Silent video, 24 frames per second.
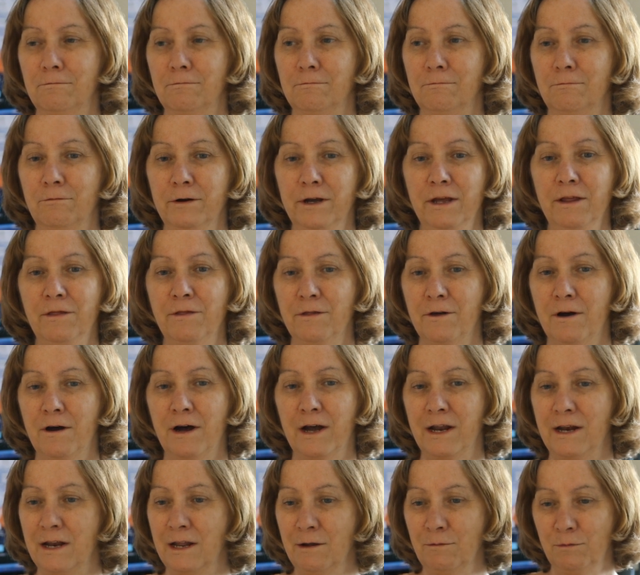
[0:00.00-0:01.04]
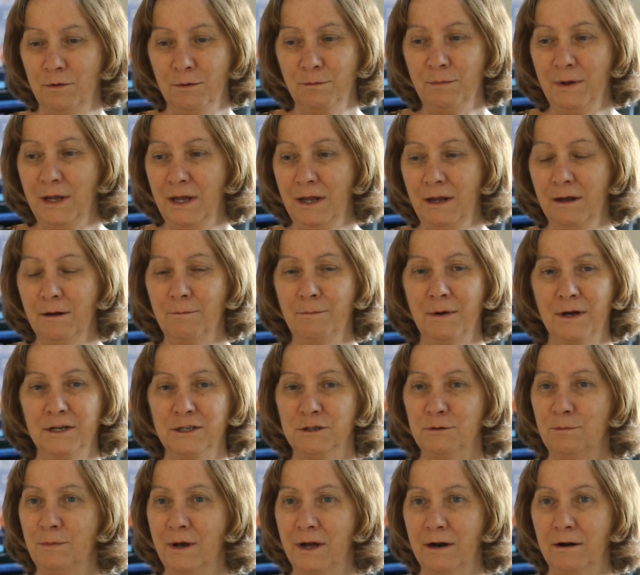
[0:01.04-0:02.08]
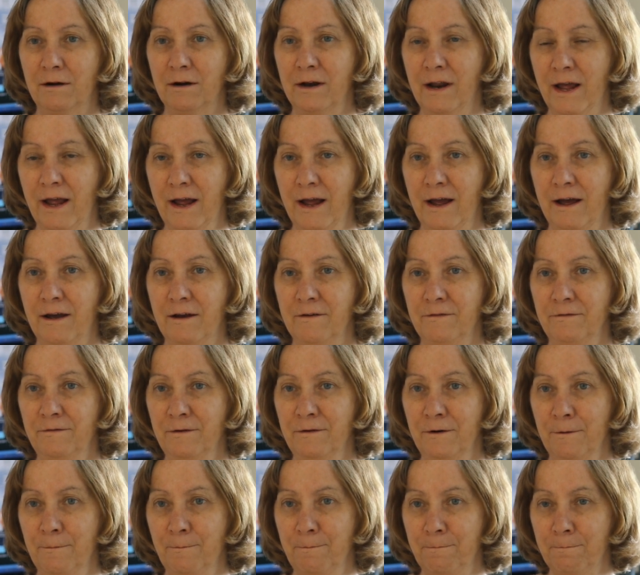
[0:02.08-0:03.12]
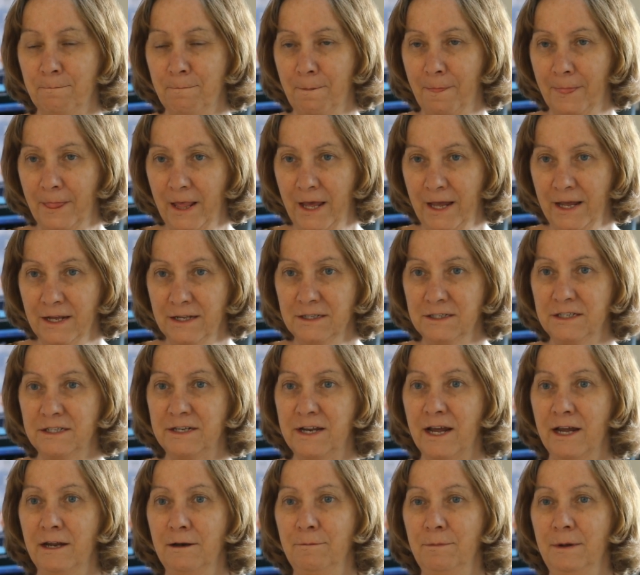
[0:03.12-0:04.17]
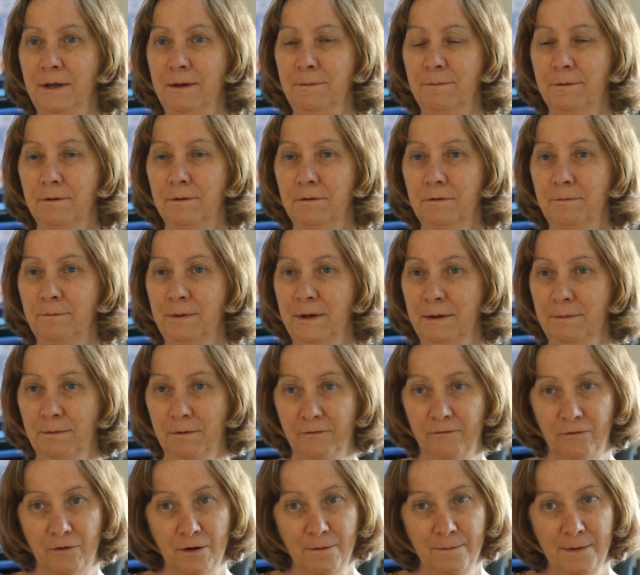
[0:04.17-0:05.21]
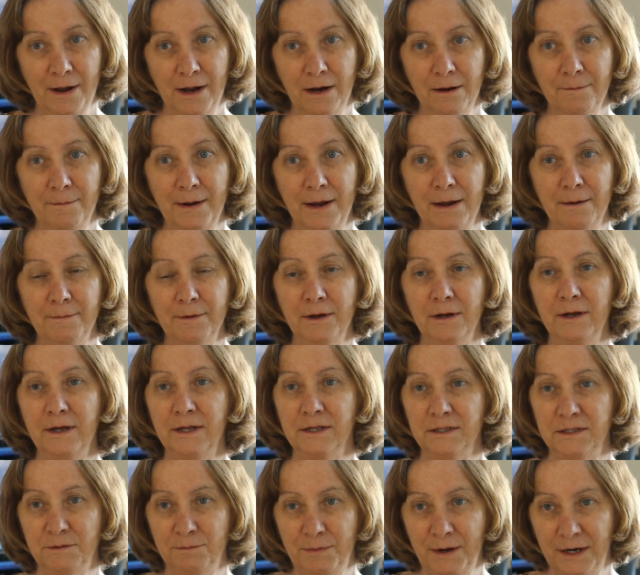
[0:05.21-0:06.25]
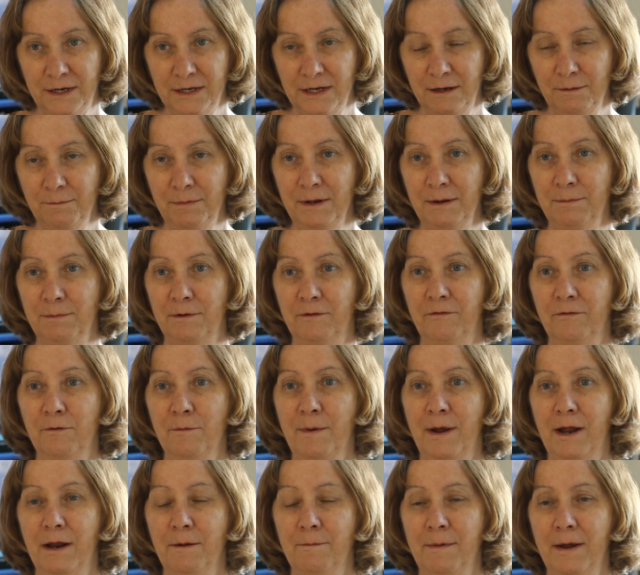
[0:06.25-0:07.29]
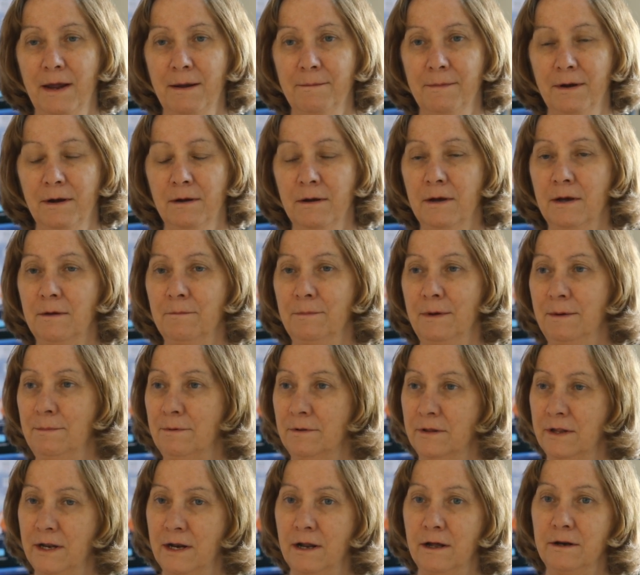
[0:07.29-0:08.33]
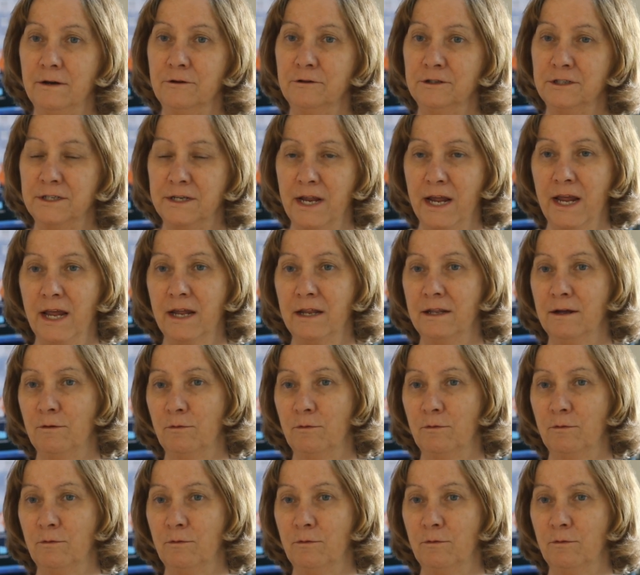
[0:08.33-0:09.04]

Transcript: we thought it would be much better to have in-state people, people from Alabama, inspecting people from Alabama. People that understand that